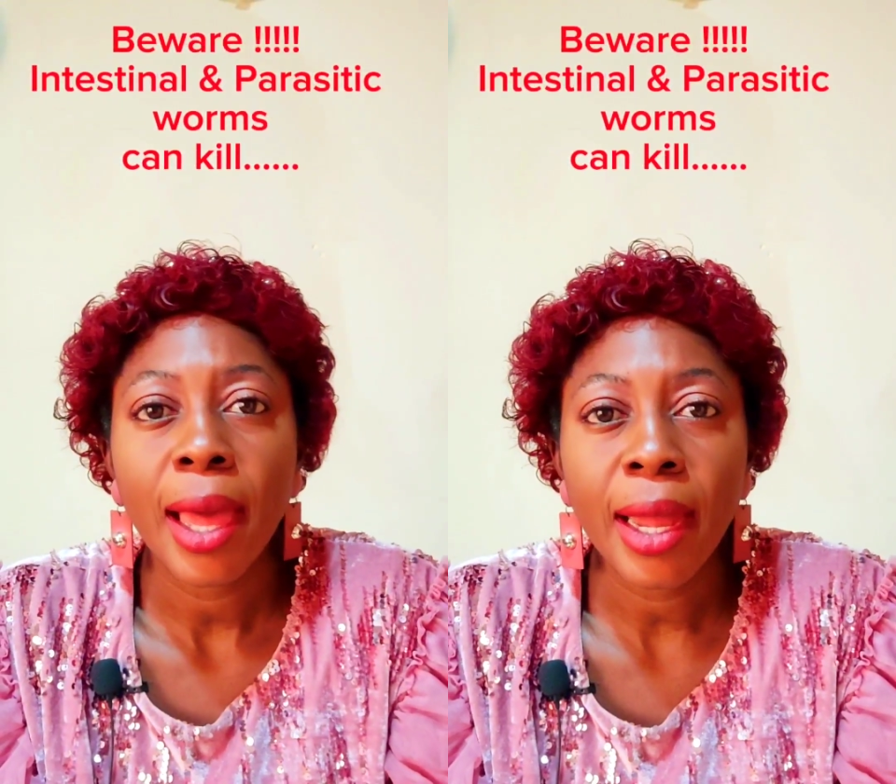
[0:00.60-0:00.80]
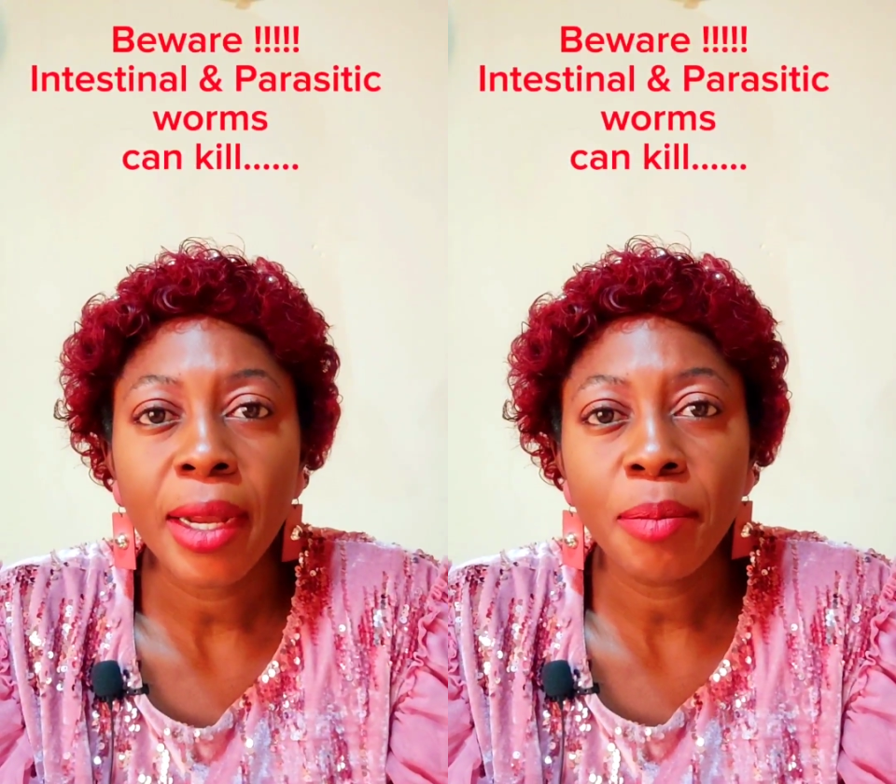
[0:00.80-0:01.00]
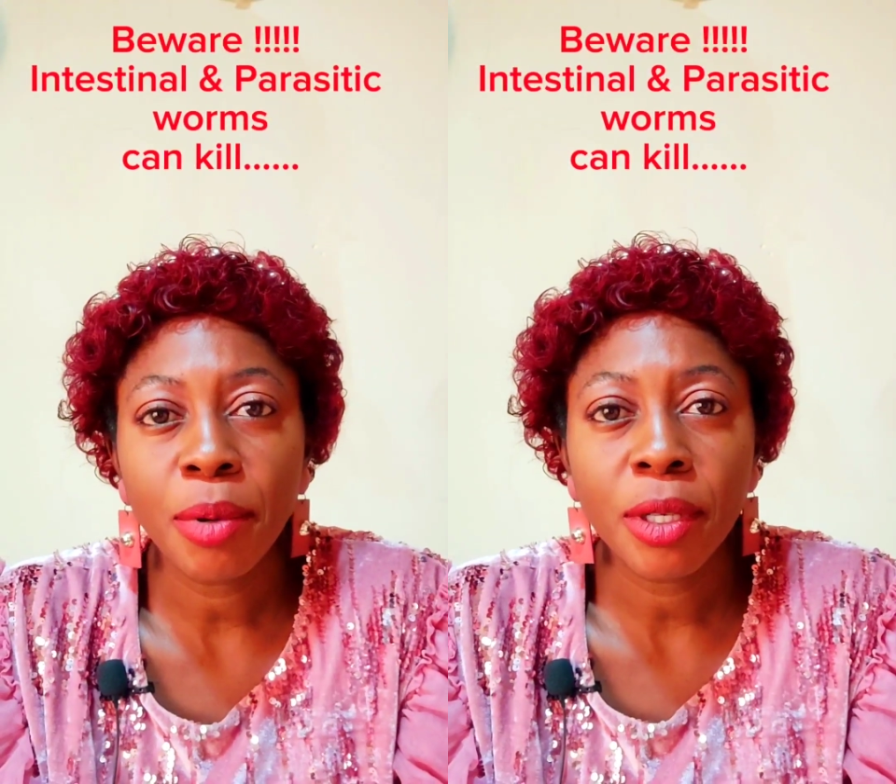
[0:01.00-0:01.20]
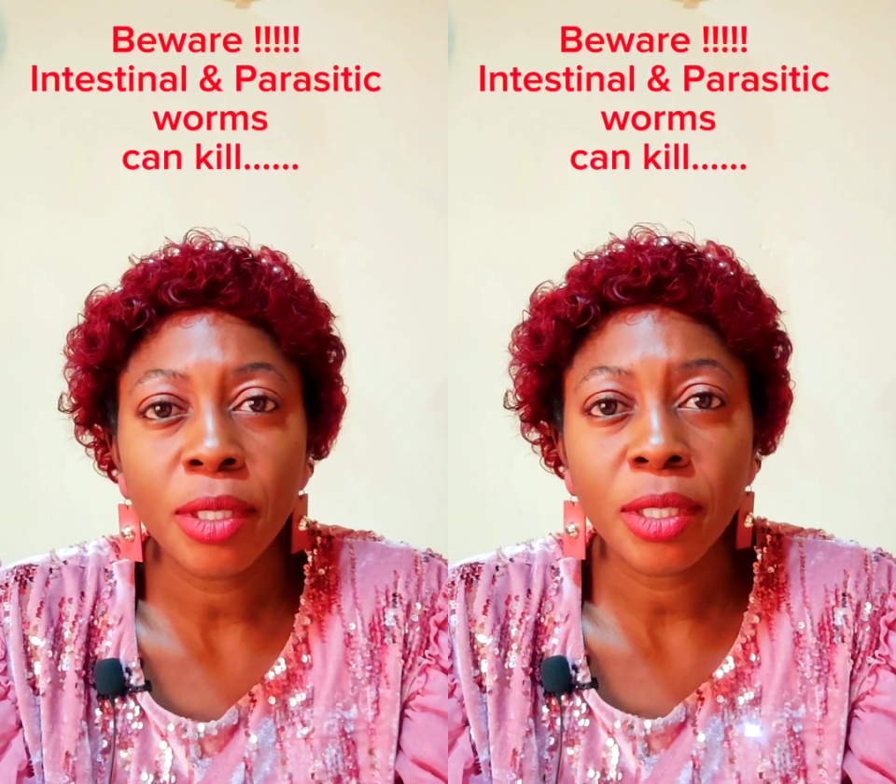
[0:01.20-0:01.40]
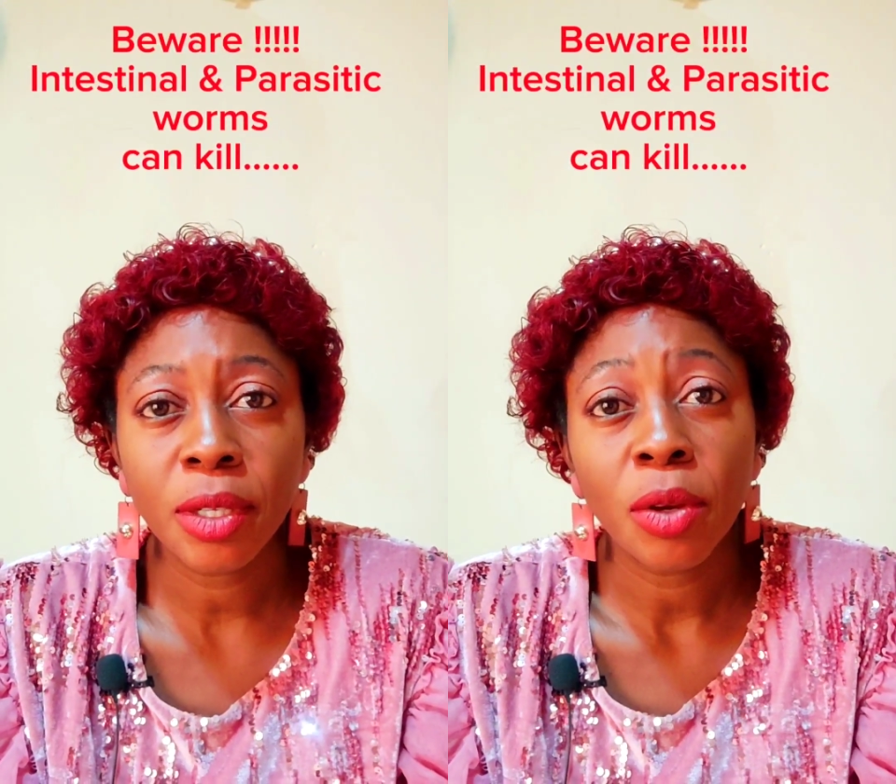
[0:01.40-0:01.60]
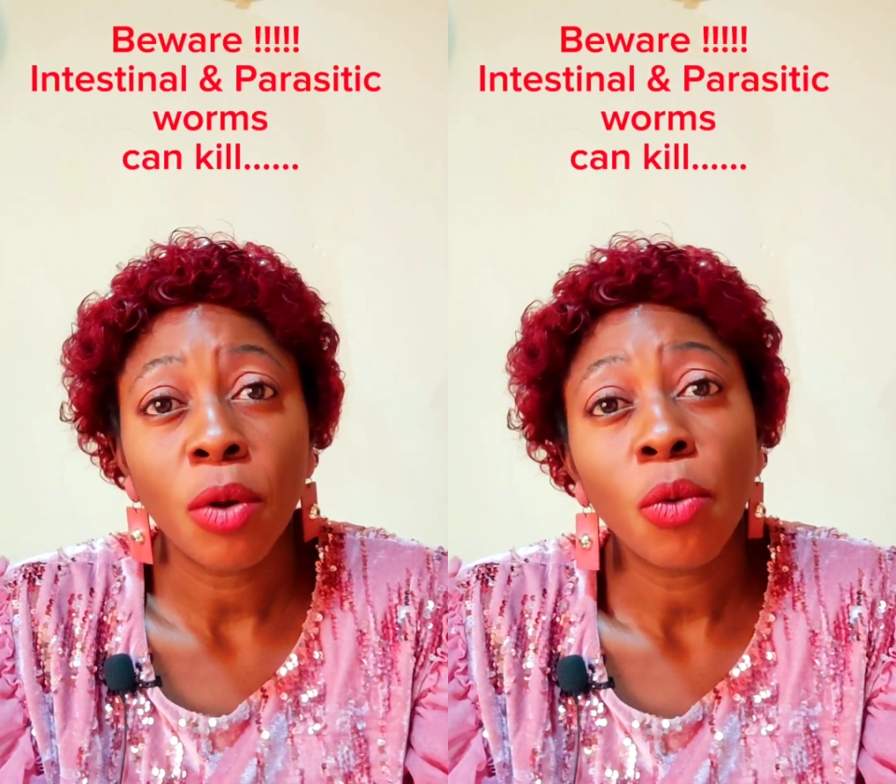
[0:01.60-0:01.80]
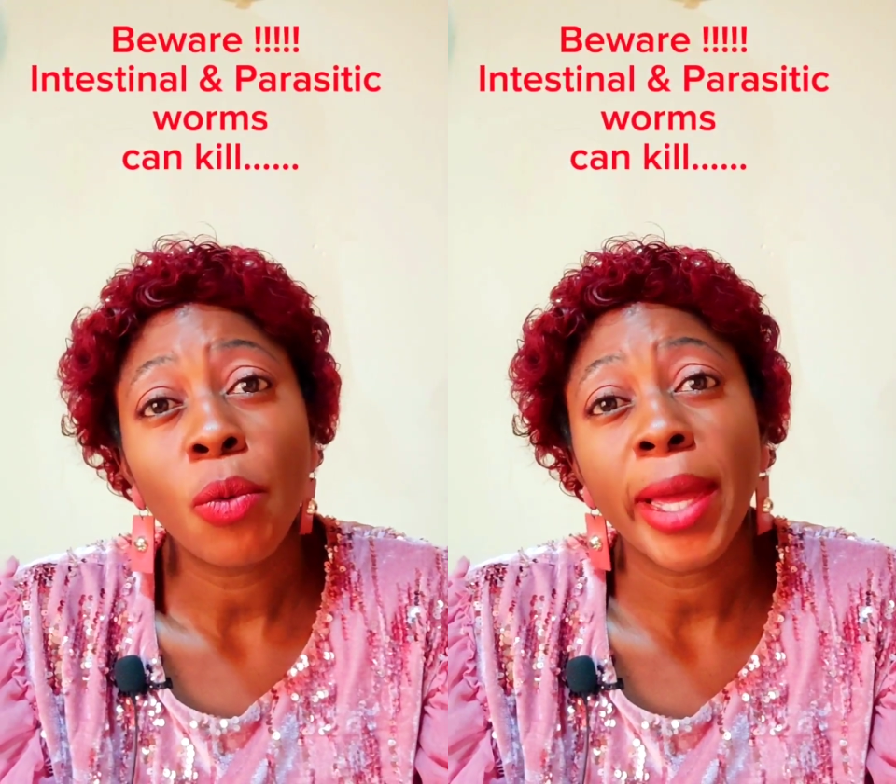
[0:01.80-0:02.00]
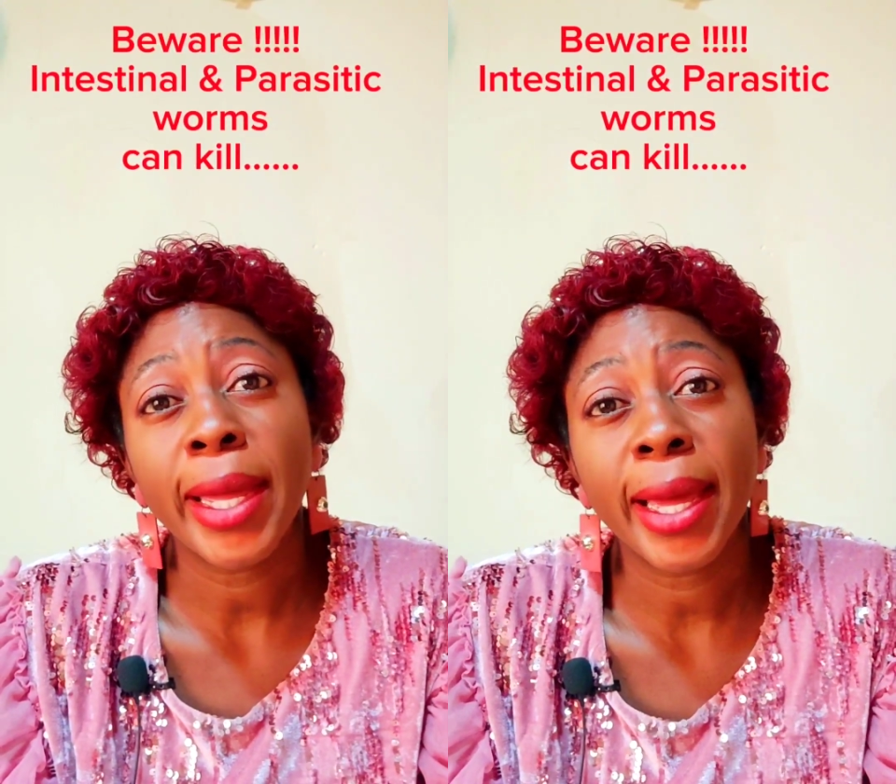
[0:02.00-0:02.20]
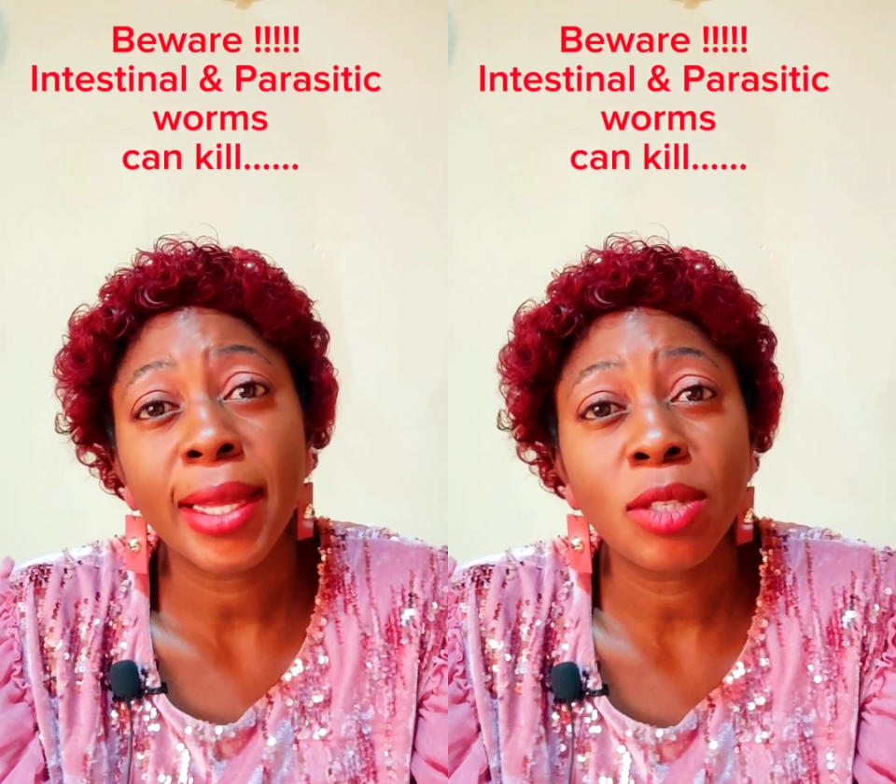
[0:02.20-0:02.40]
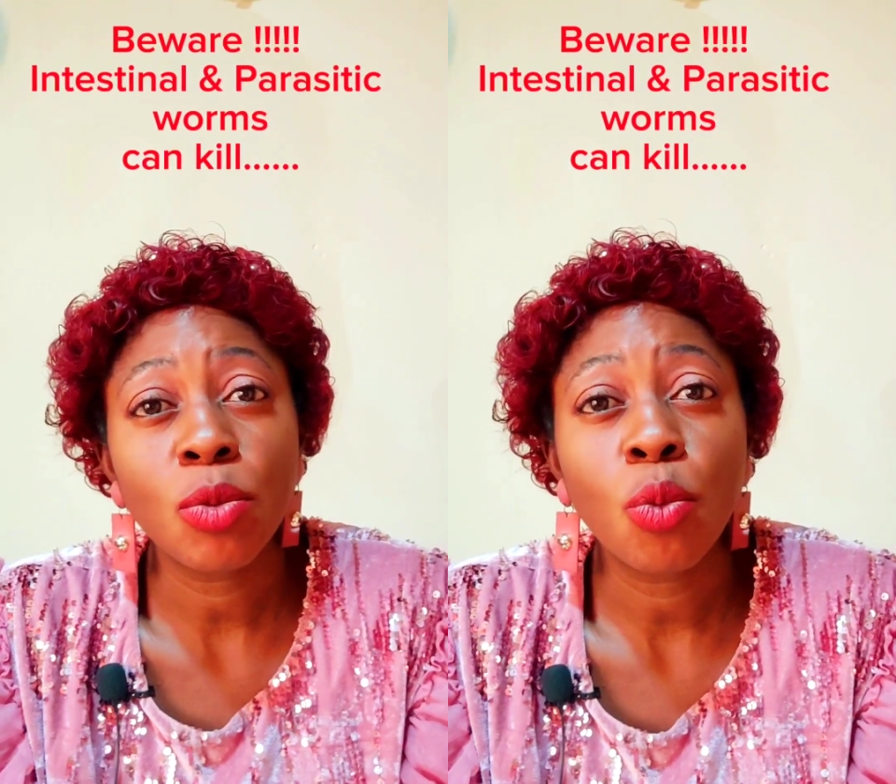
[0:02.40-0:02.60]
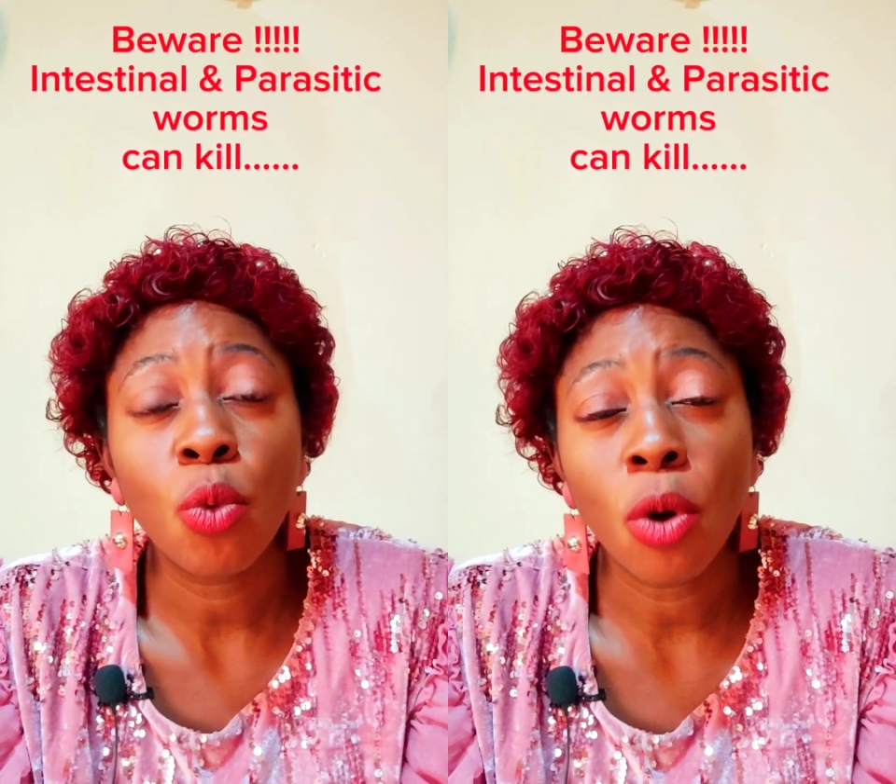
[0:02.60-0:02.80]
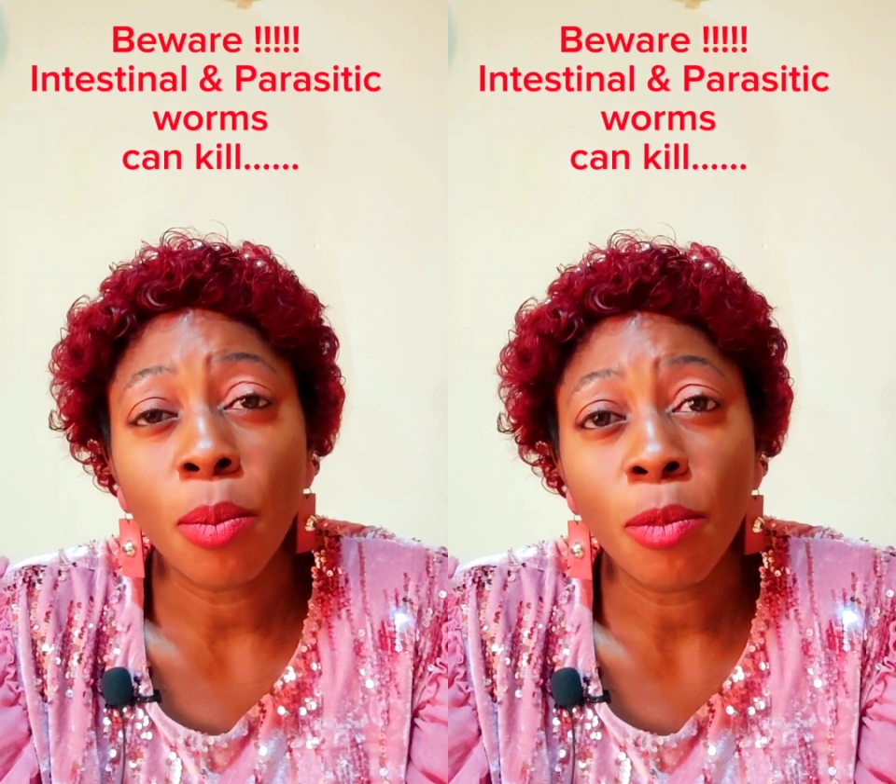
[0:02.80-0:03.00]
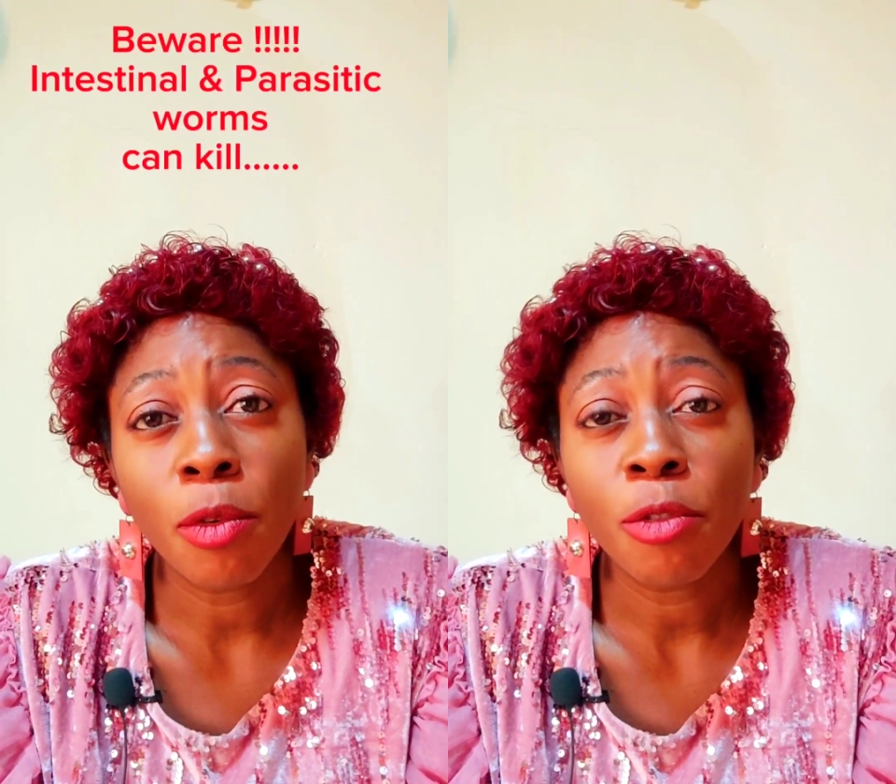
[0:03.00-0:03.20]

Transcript: Anybody wey get worm